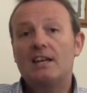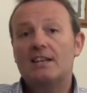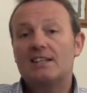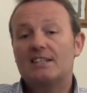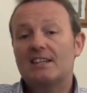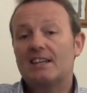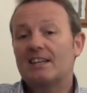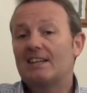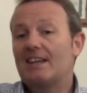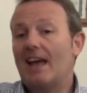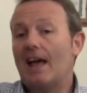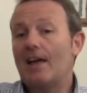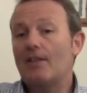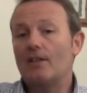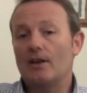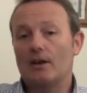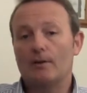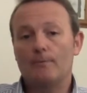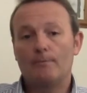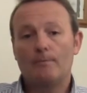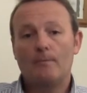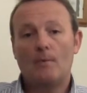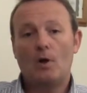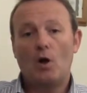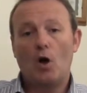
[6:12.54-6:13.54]
Together,
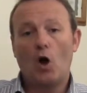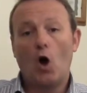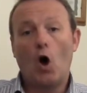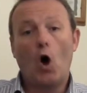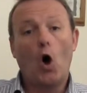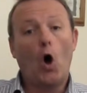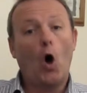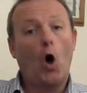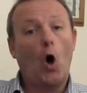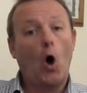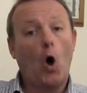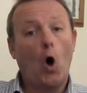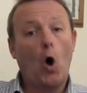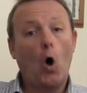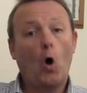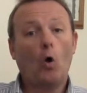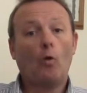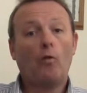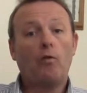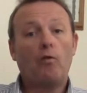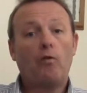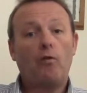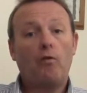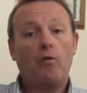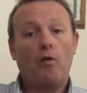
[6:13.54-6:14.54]
all
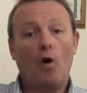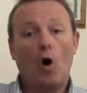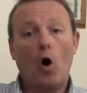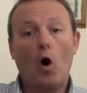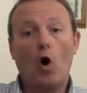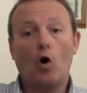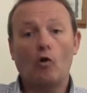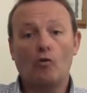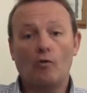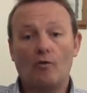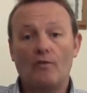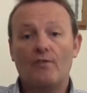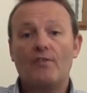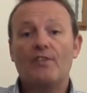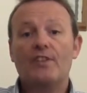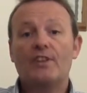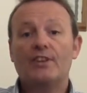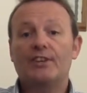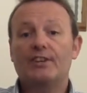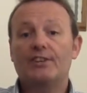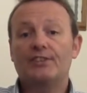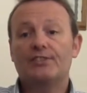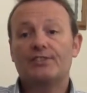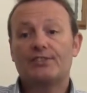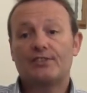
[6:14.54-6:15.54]
four of
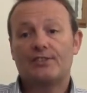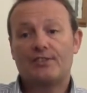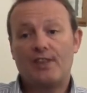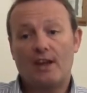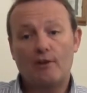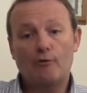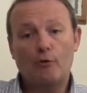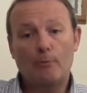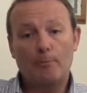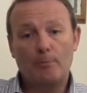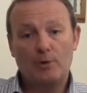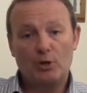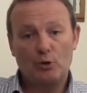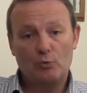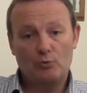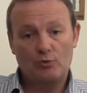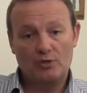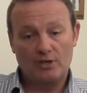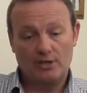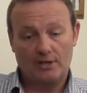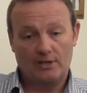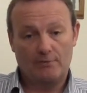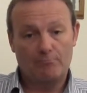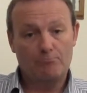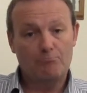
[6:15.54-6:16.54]
these
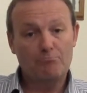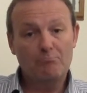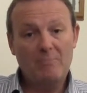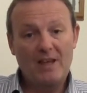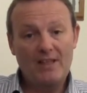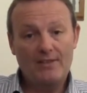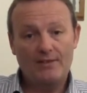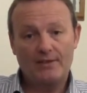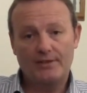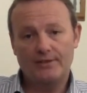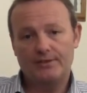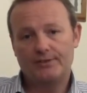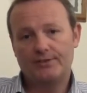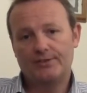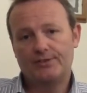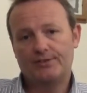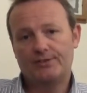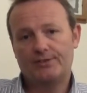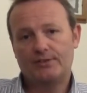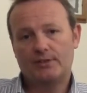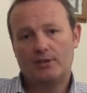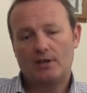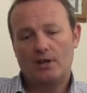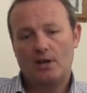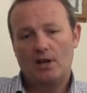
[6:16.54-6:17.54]
therapeutic
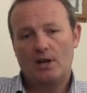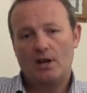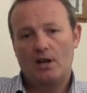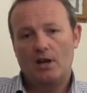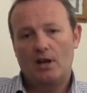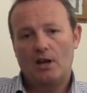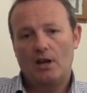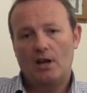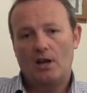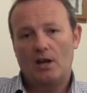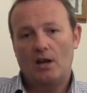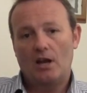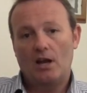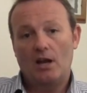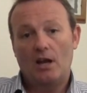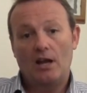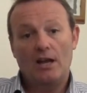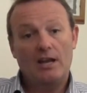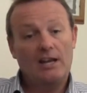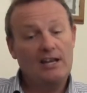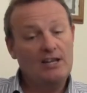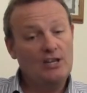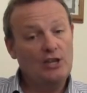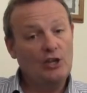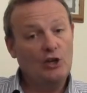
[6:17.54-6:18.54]
methods,
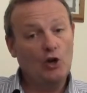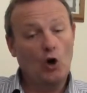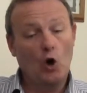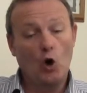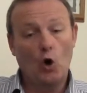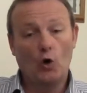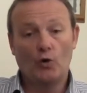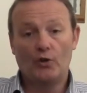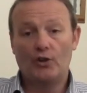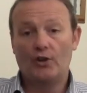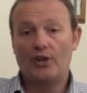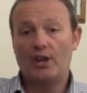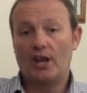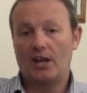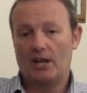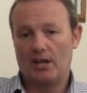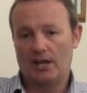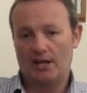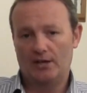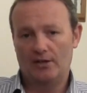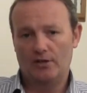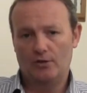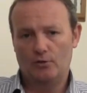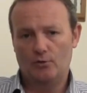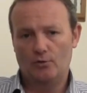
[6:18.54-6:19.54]
in the order that
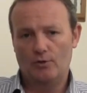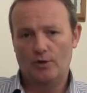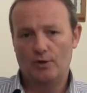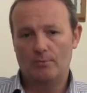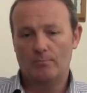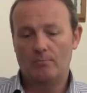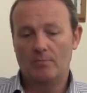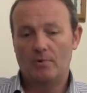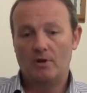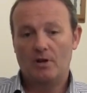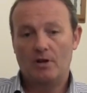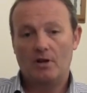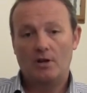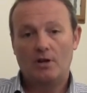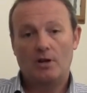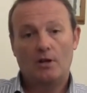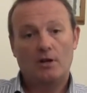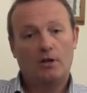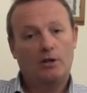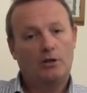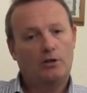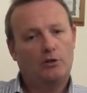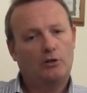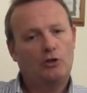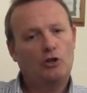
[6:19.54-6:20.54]
I do them,
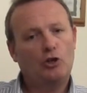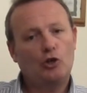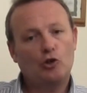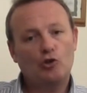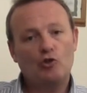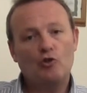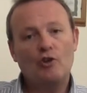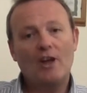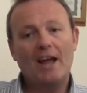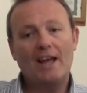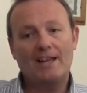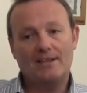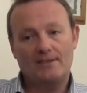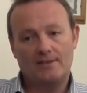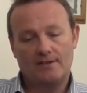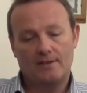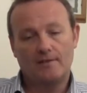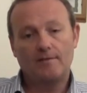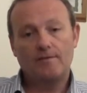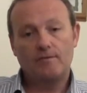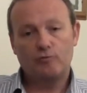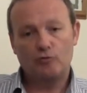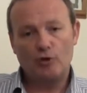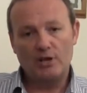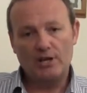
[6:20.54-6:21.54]
create the
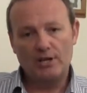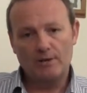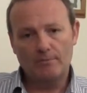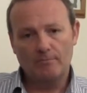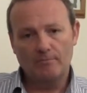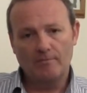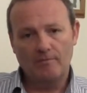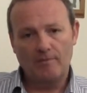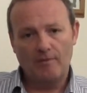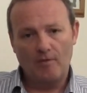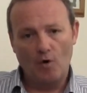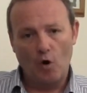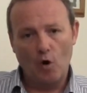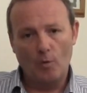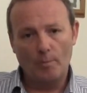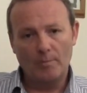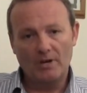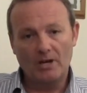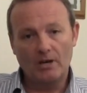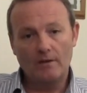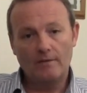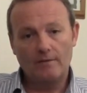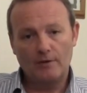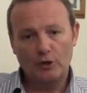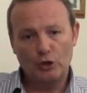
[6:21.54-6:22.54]
freedom
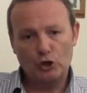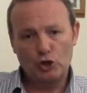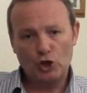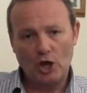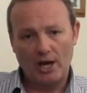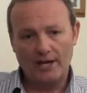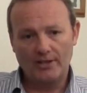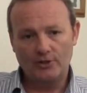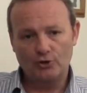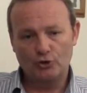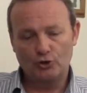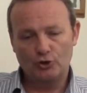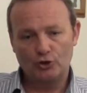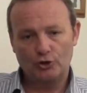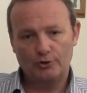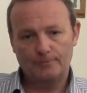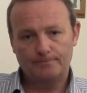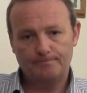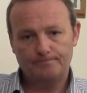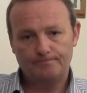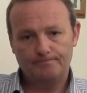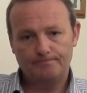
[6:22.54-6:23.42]
formula for change.